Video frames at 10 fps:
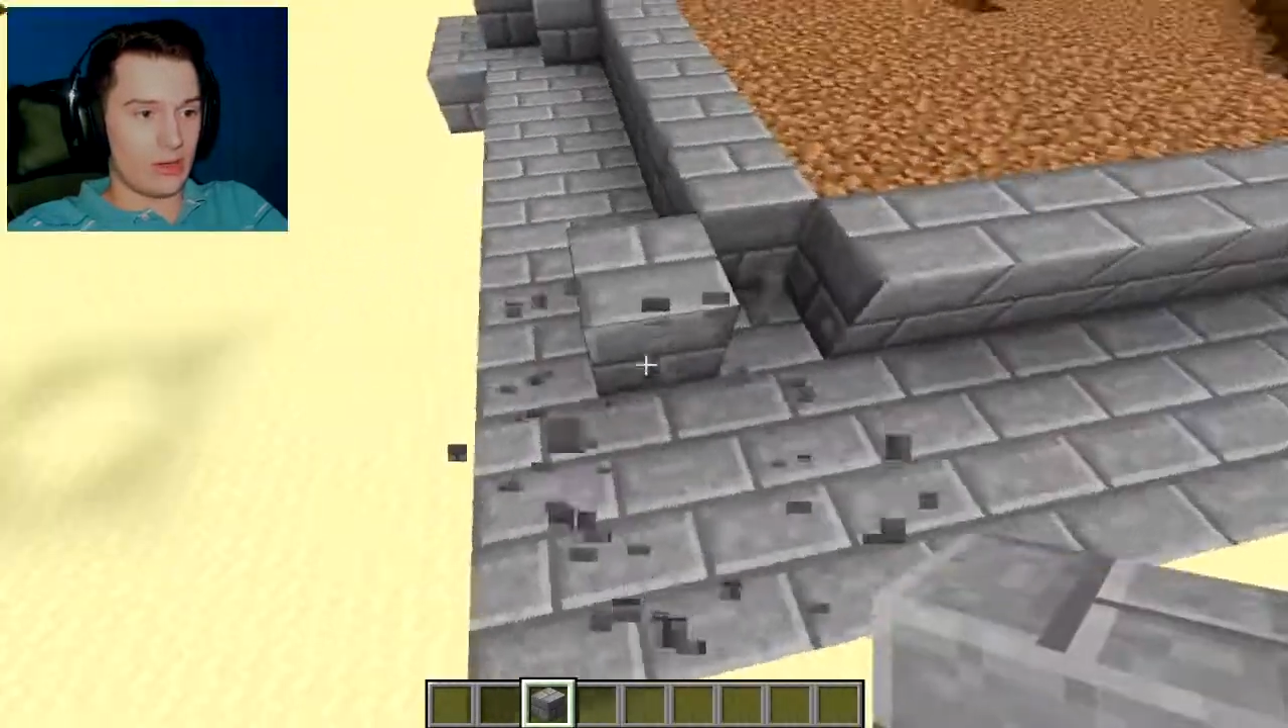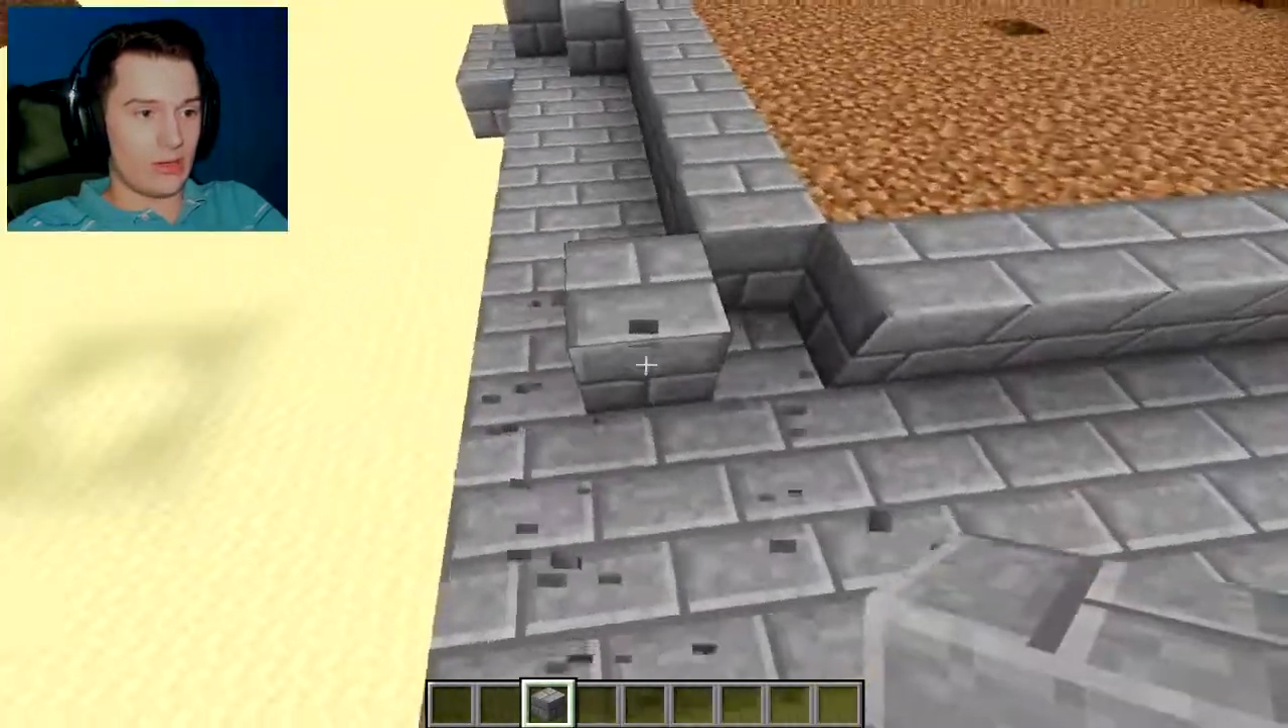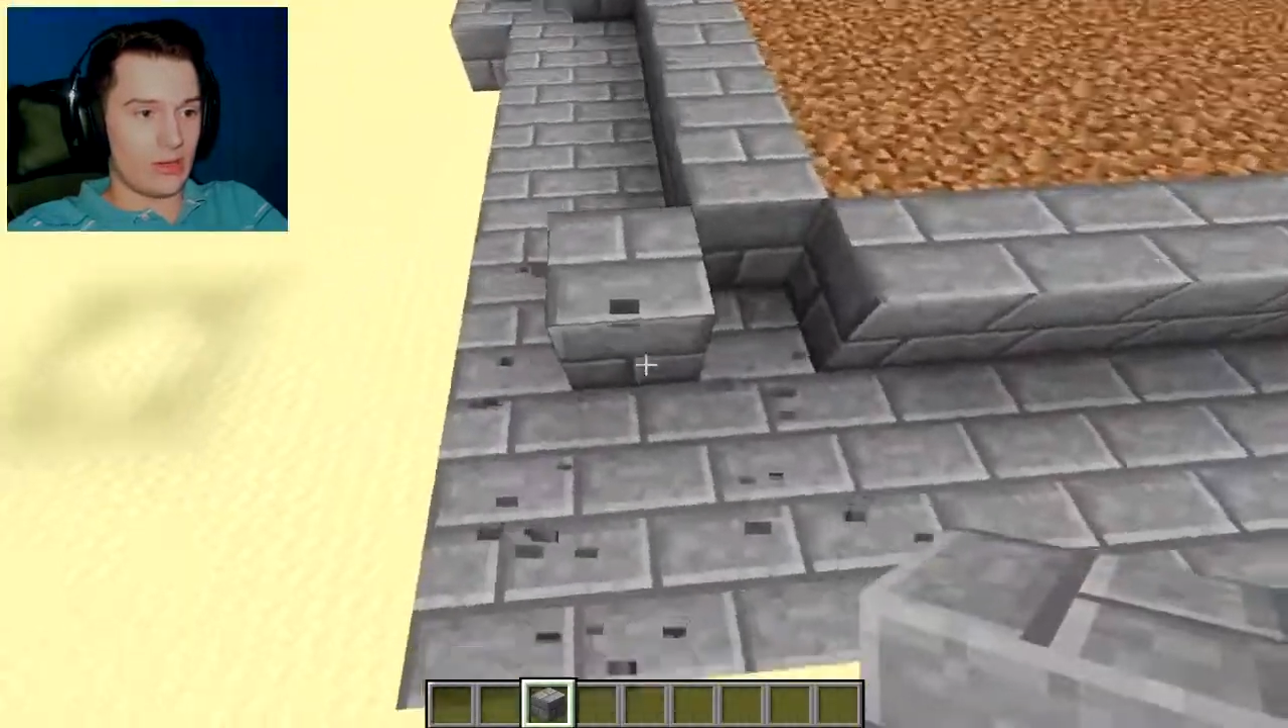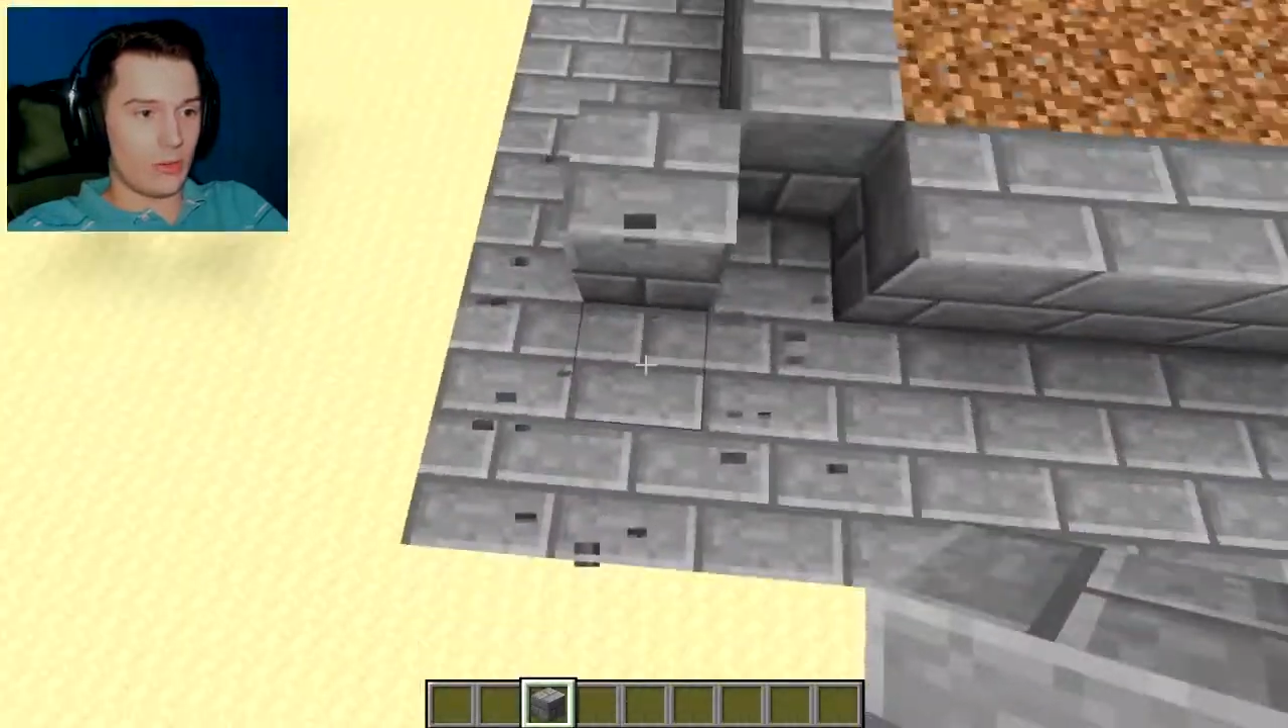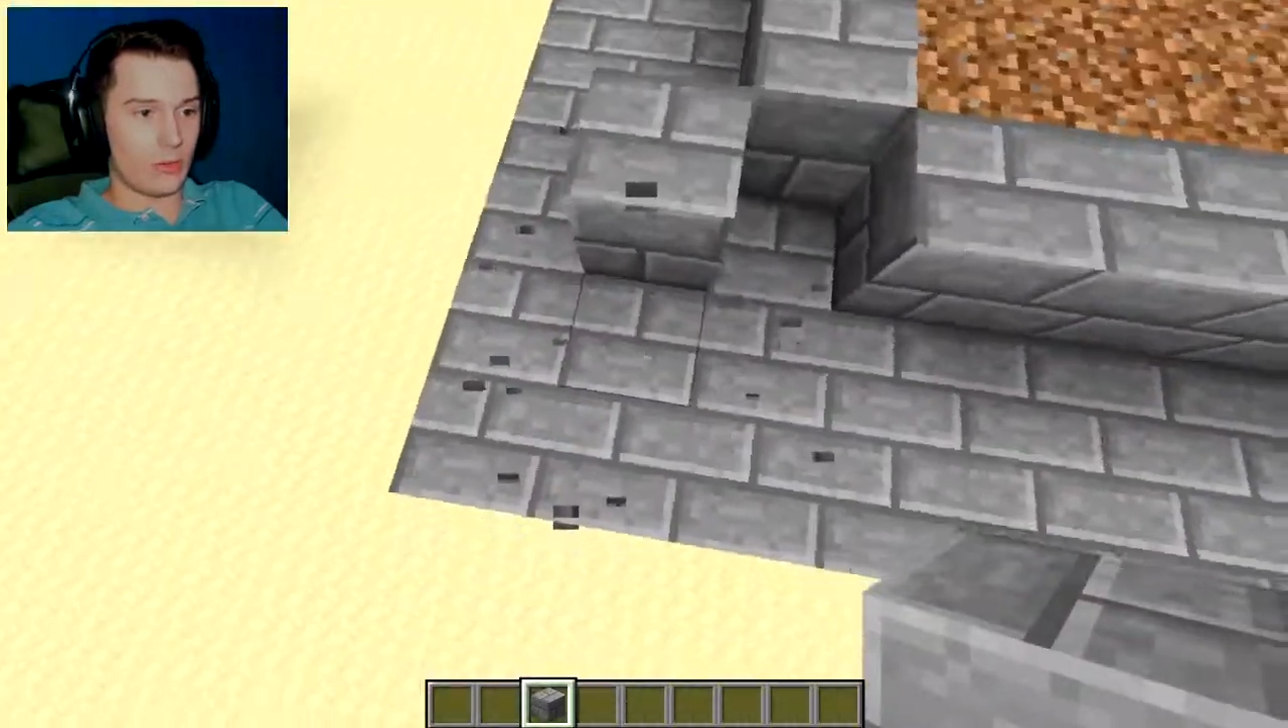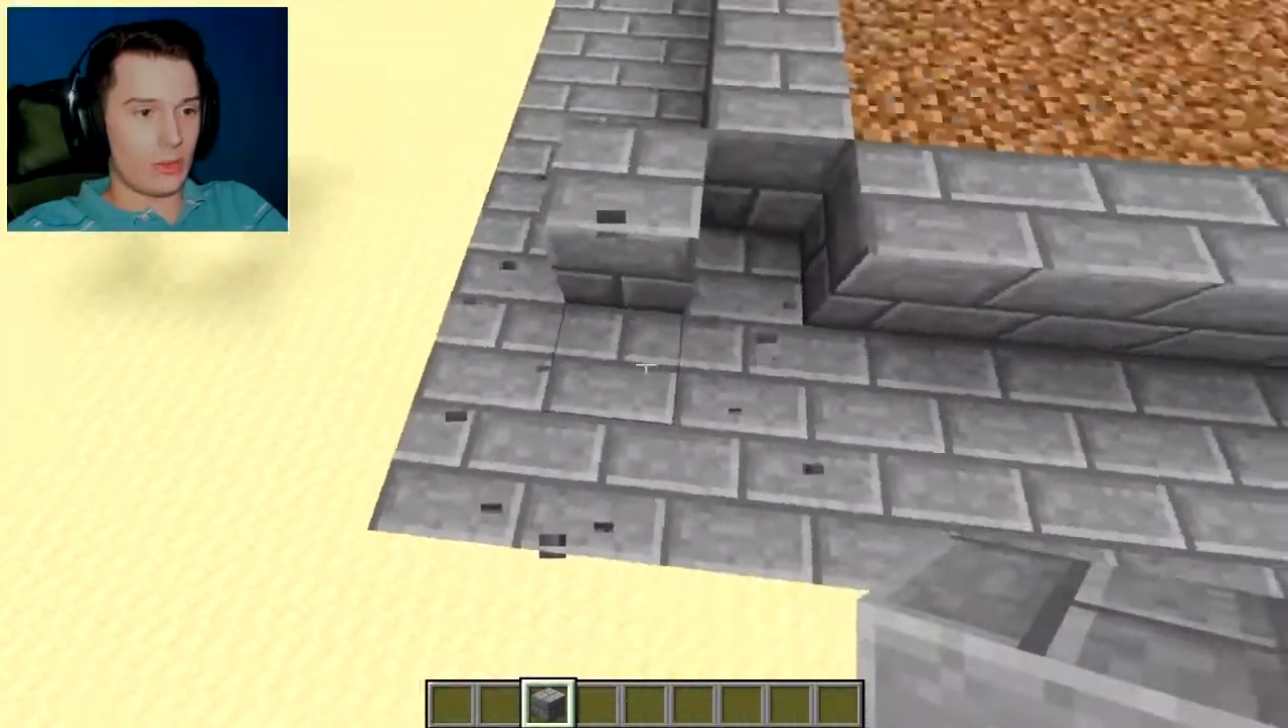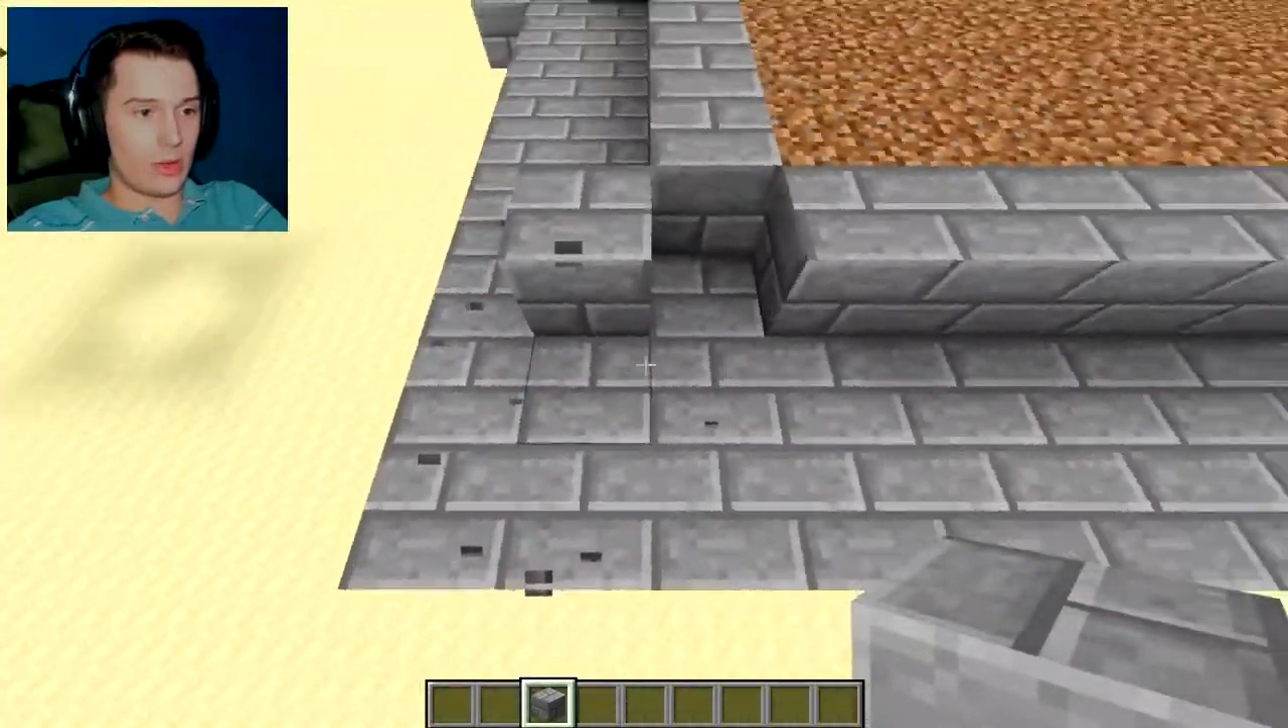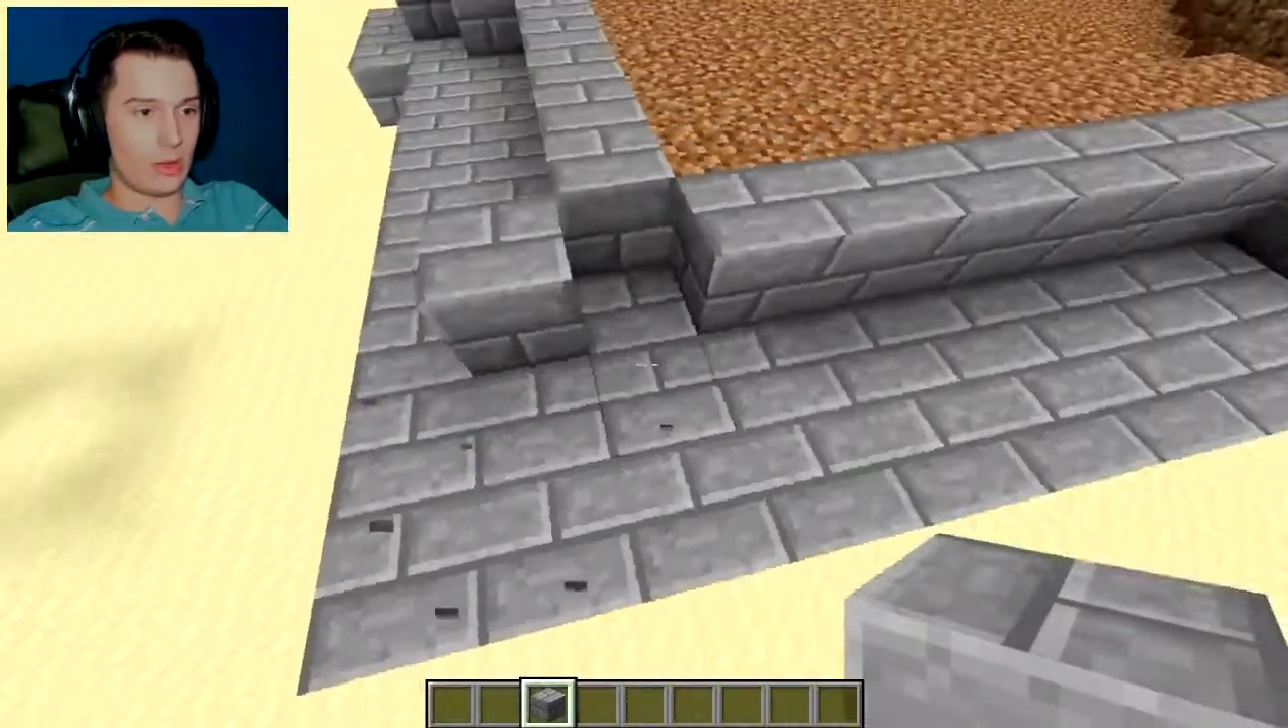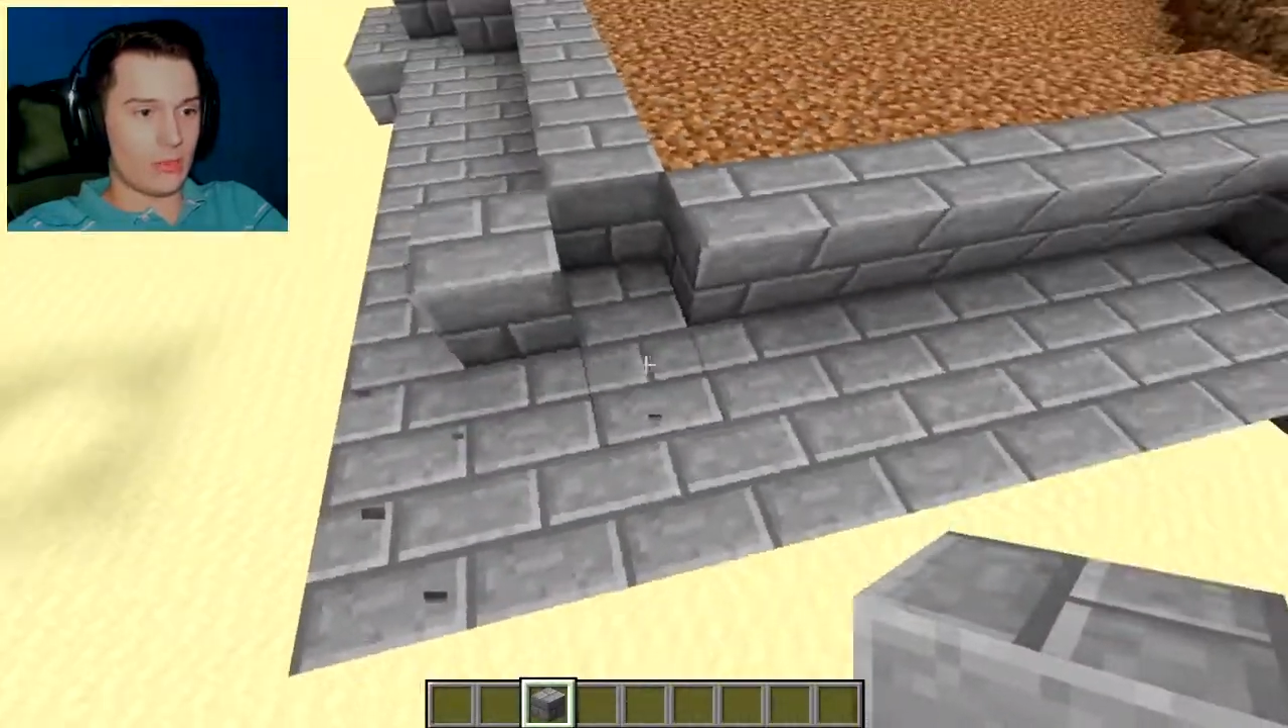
gonna need that corner block,